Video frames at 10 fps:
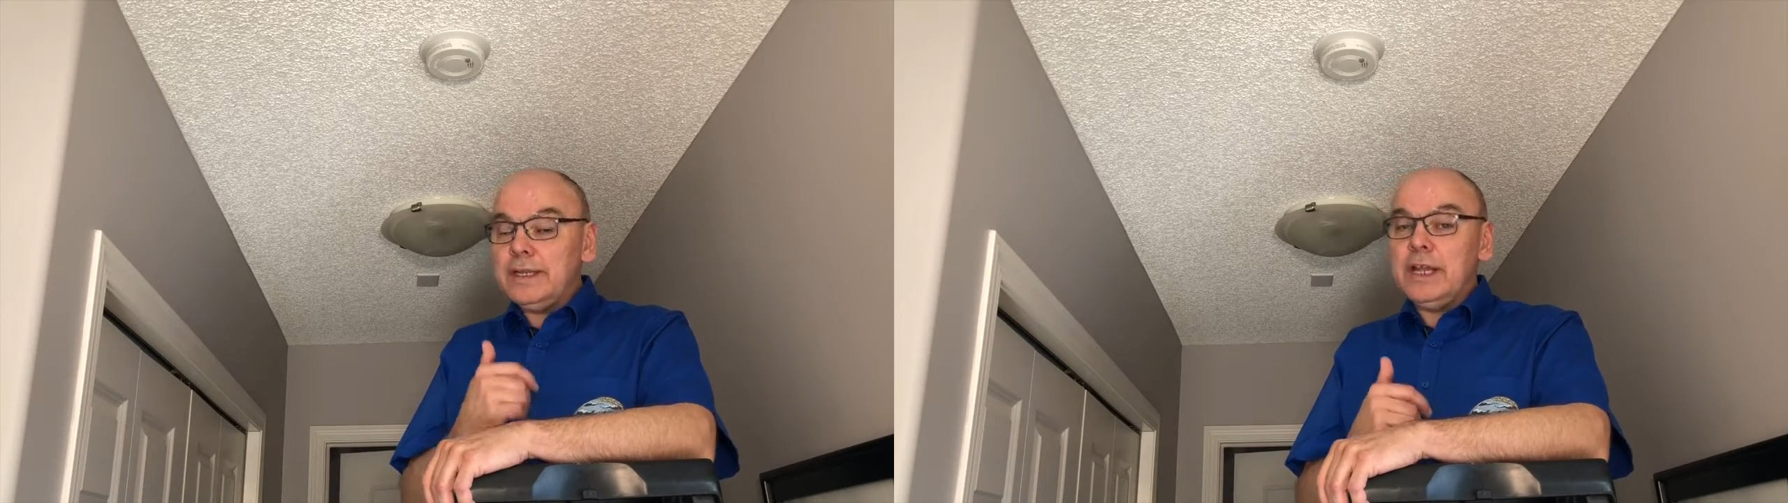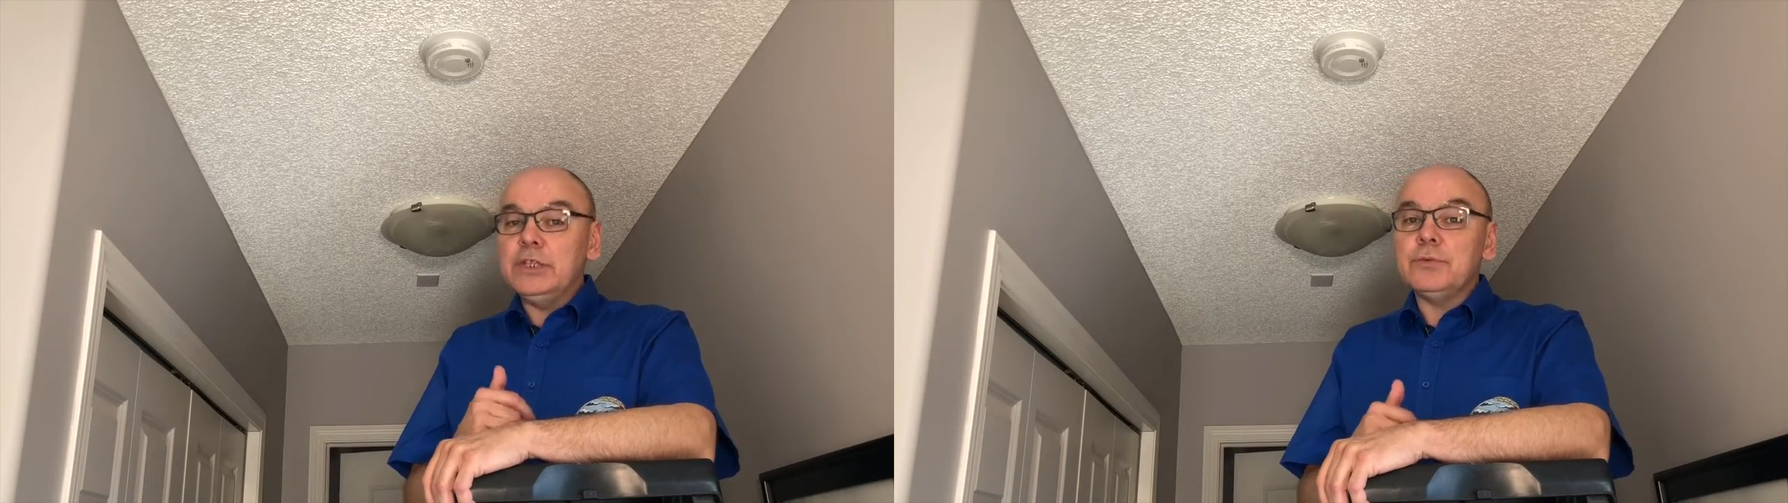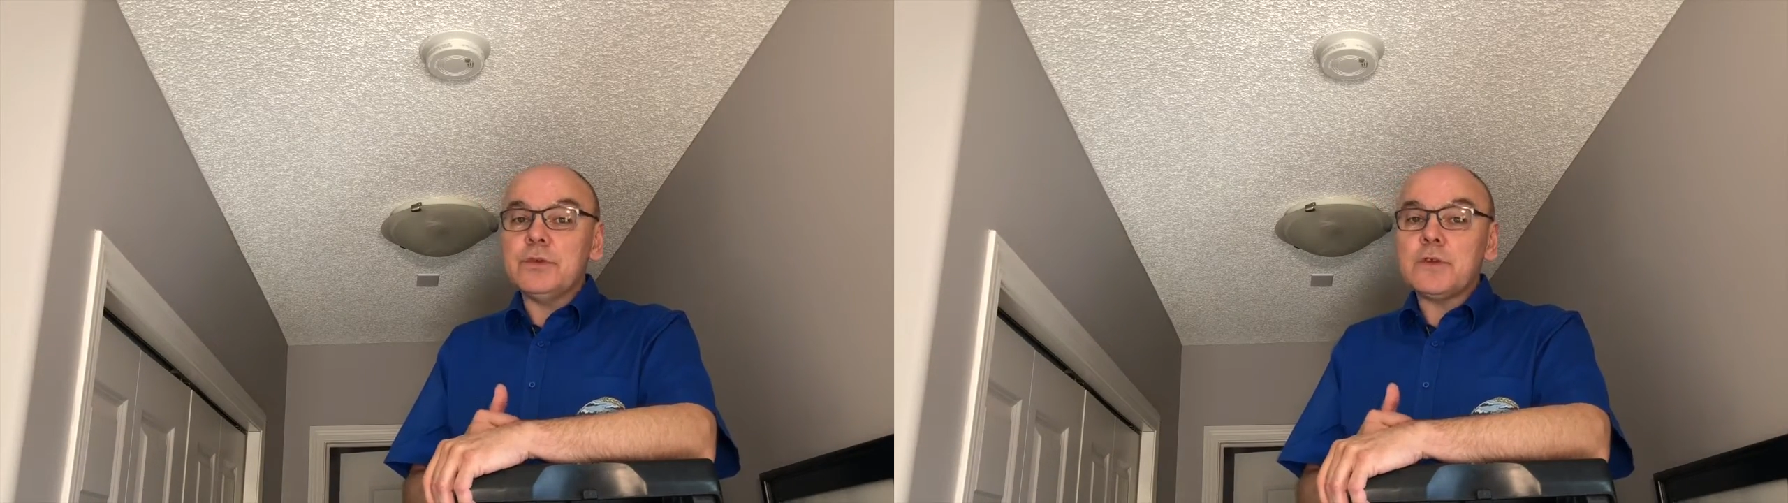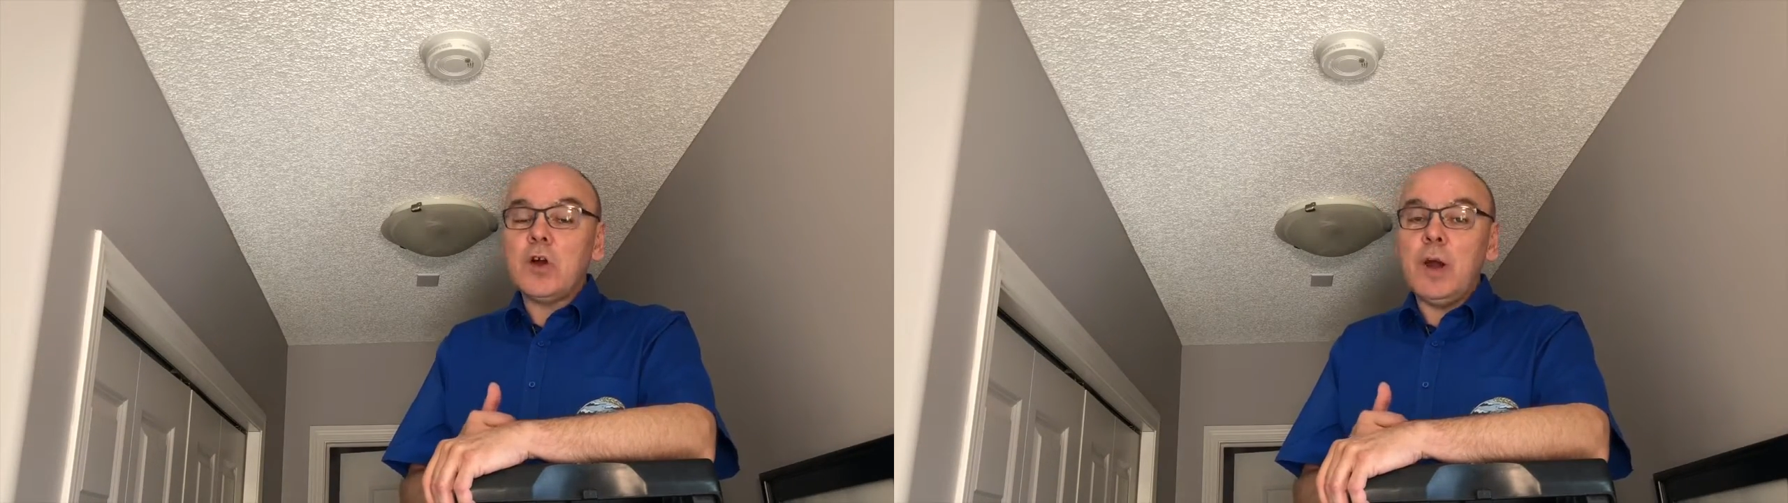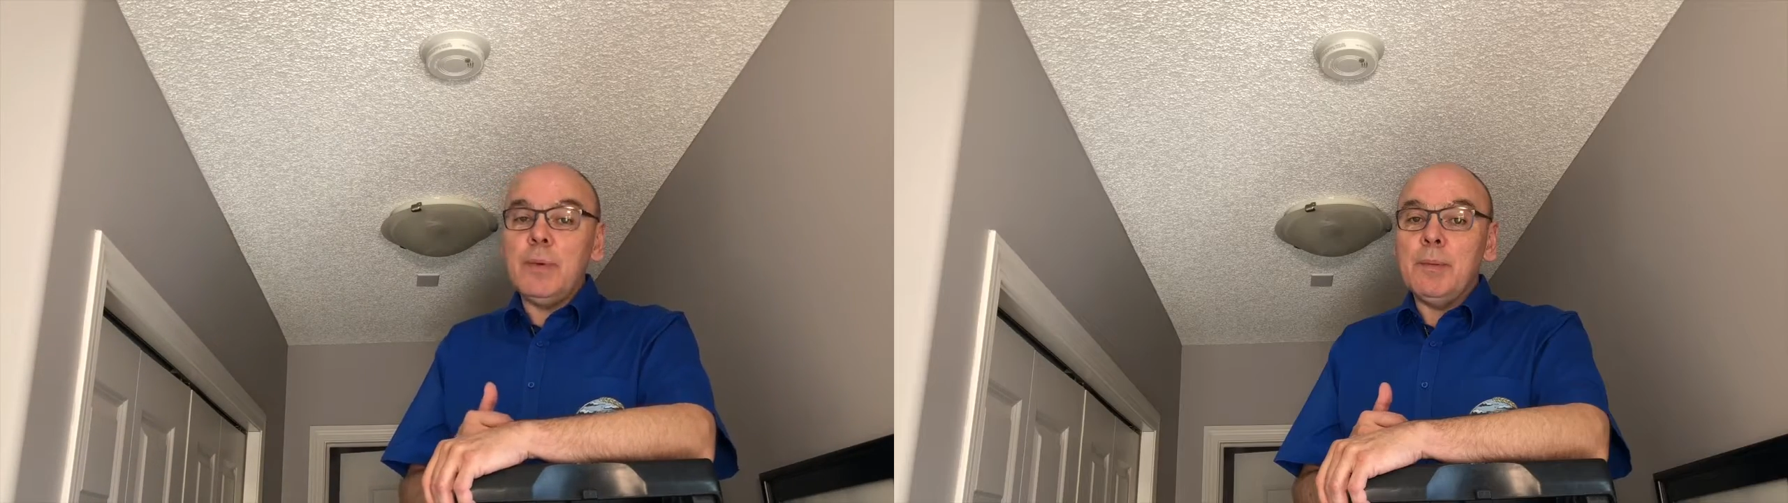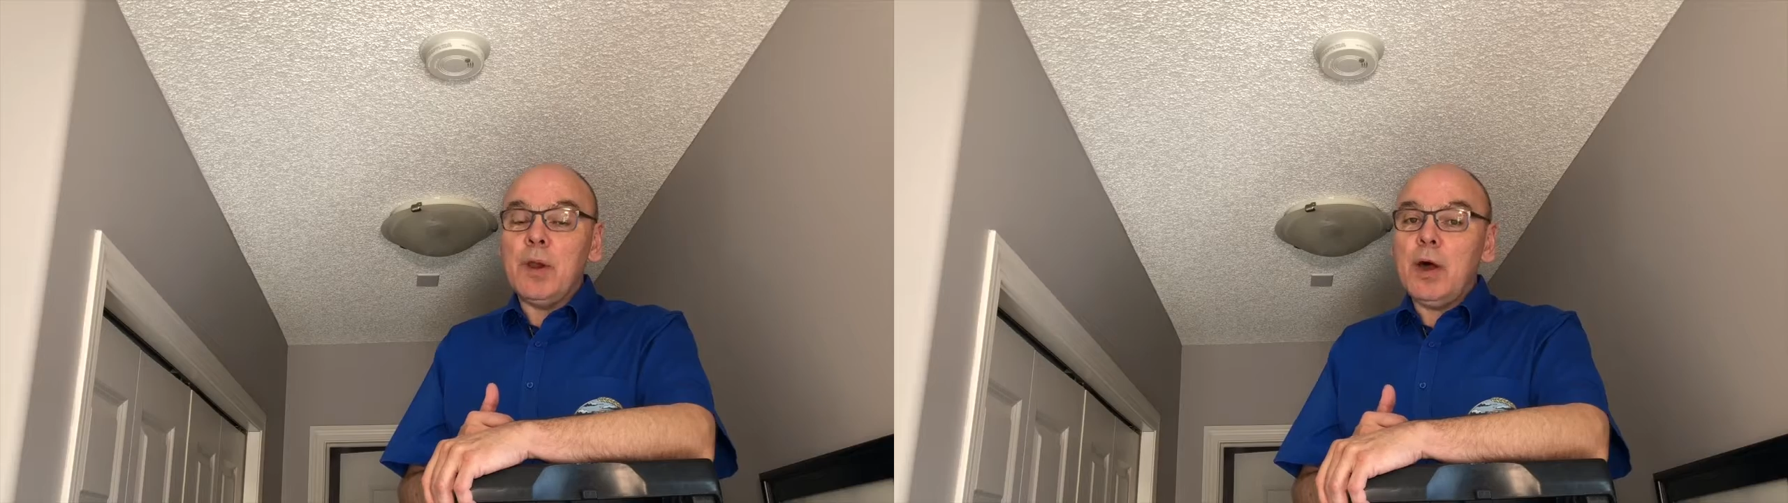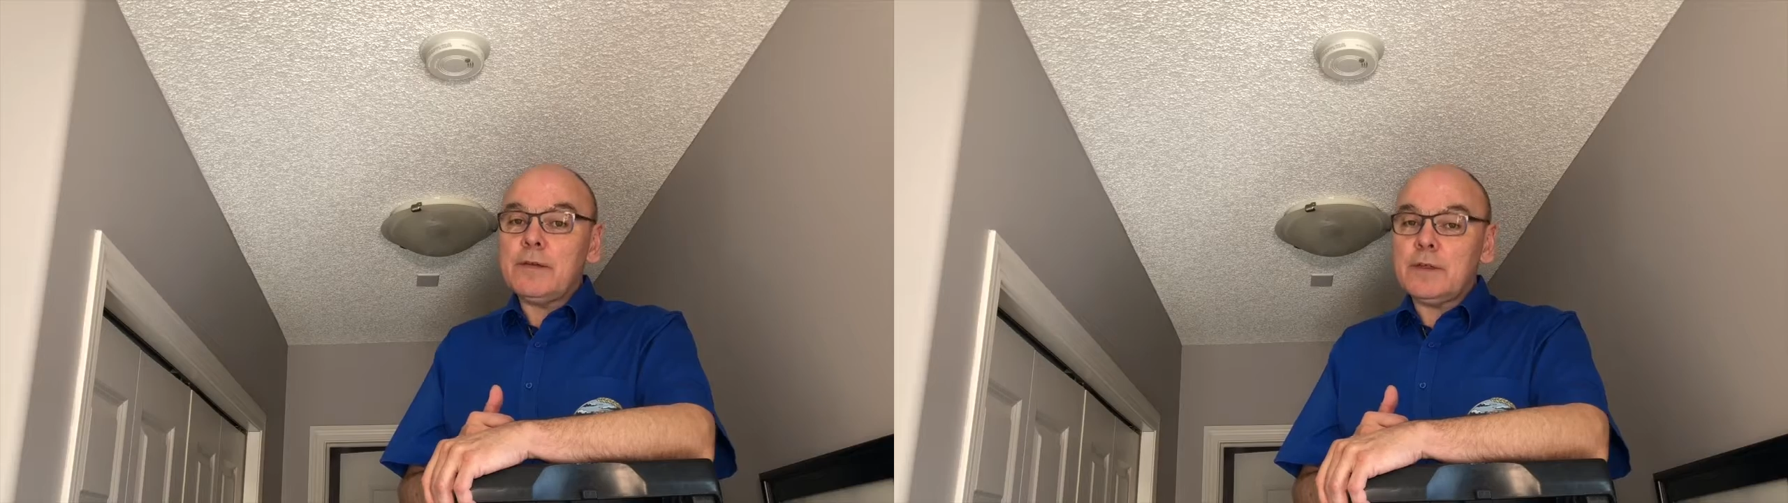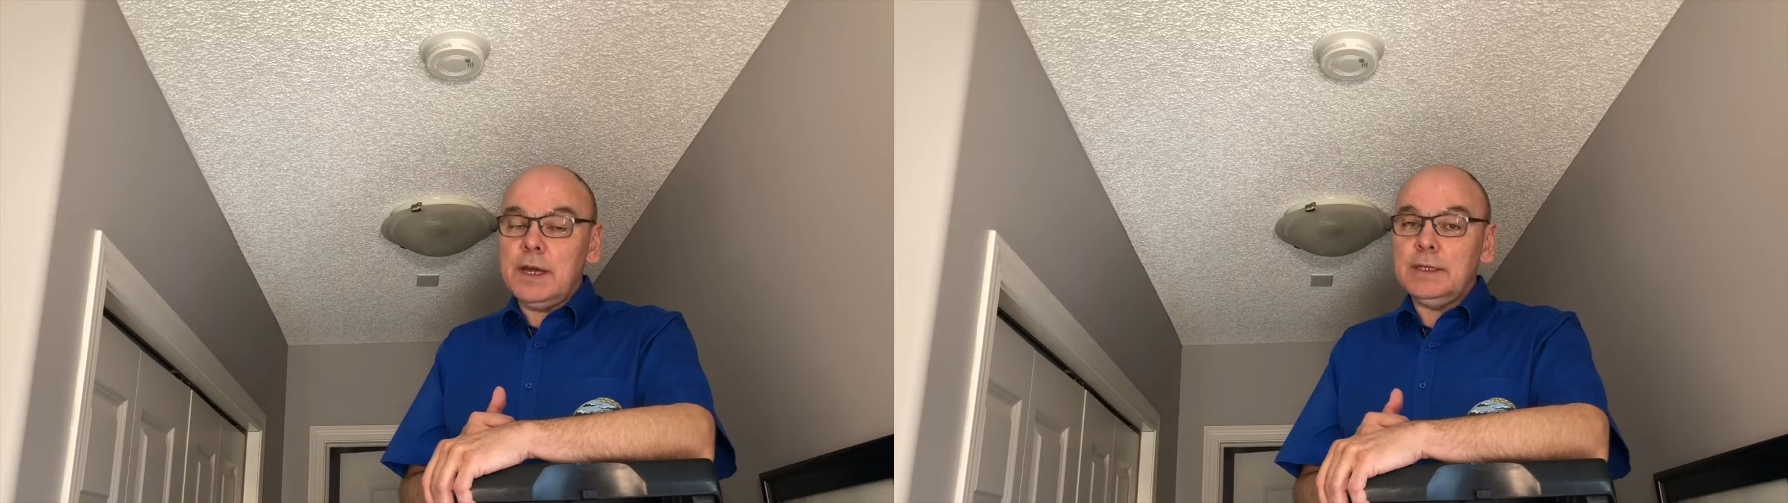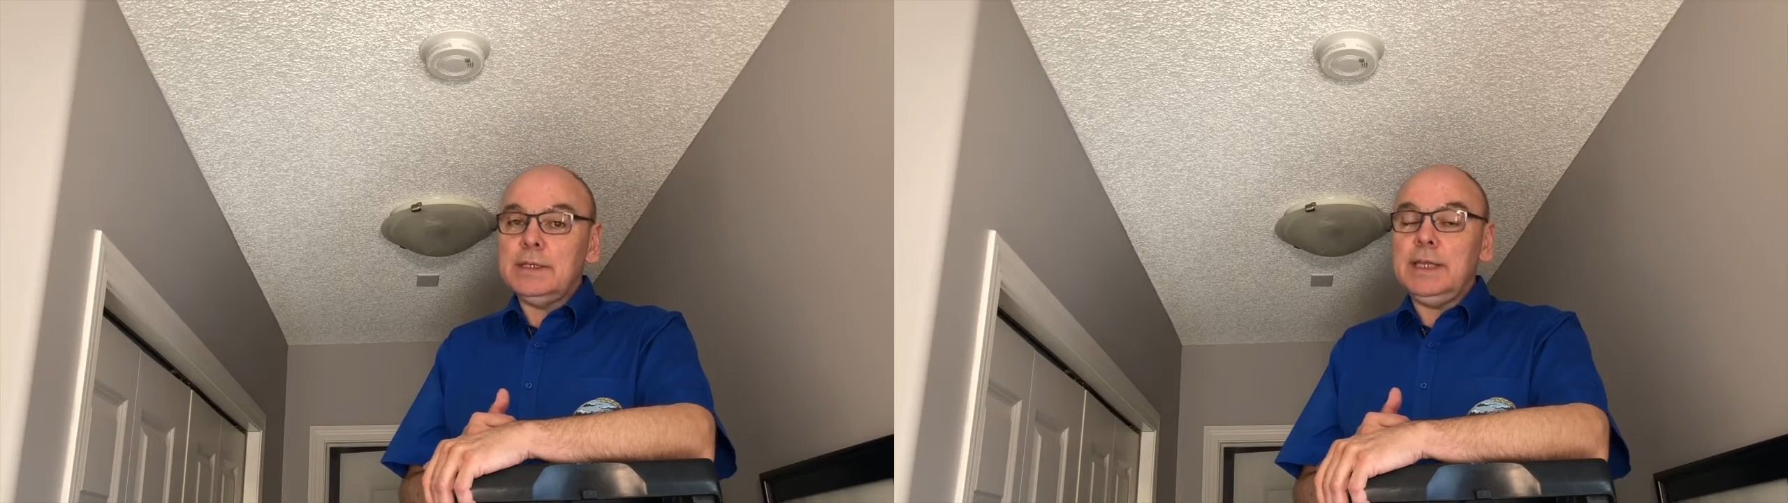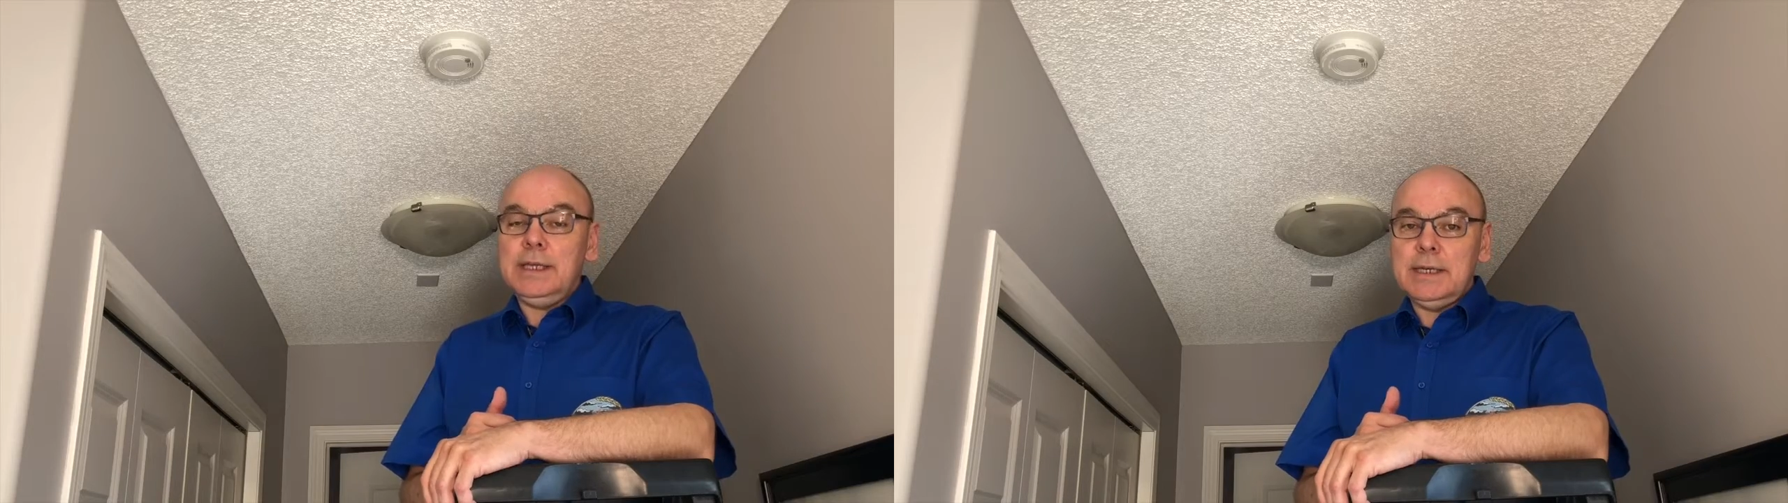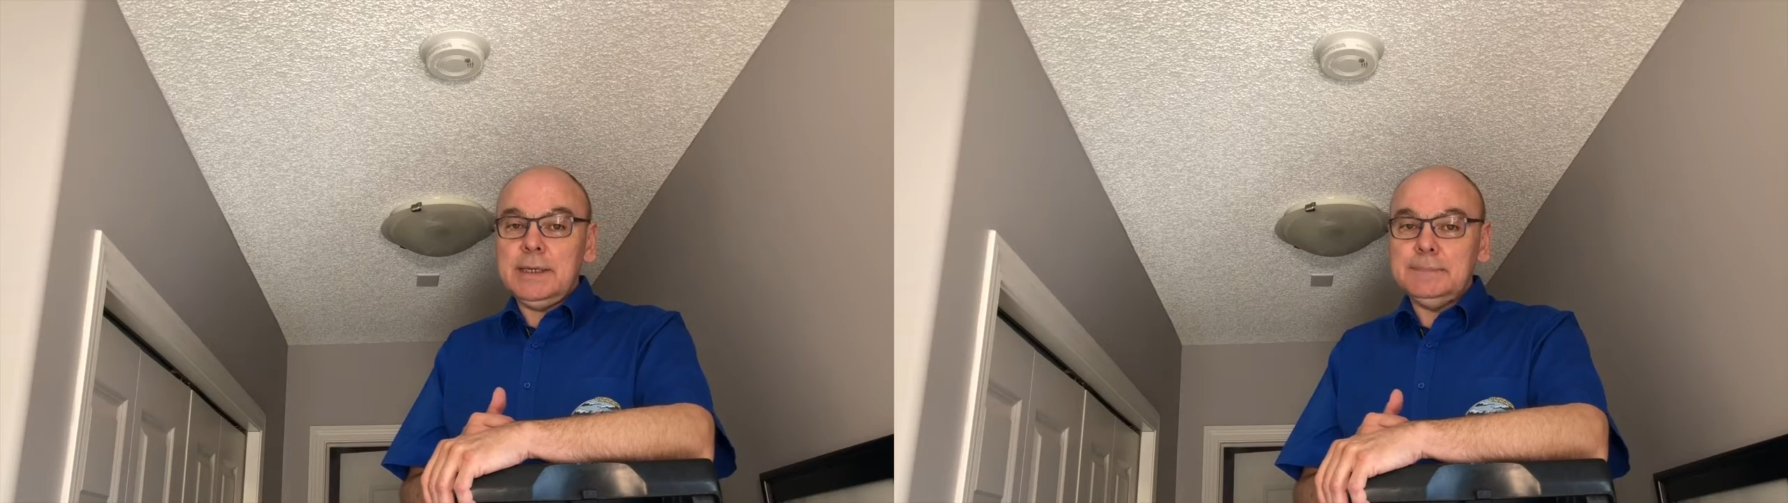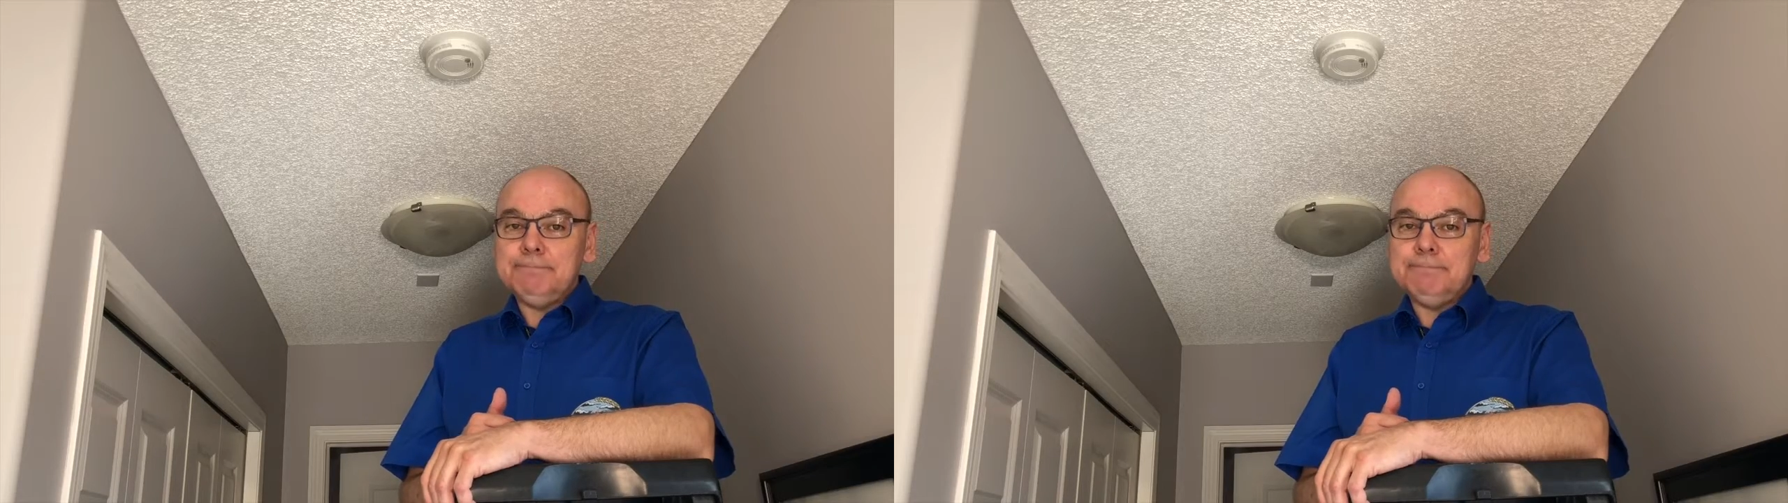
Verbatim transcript: dangerous carbon monoxide leak.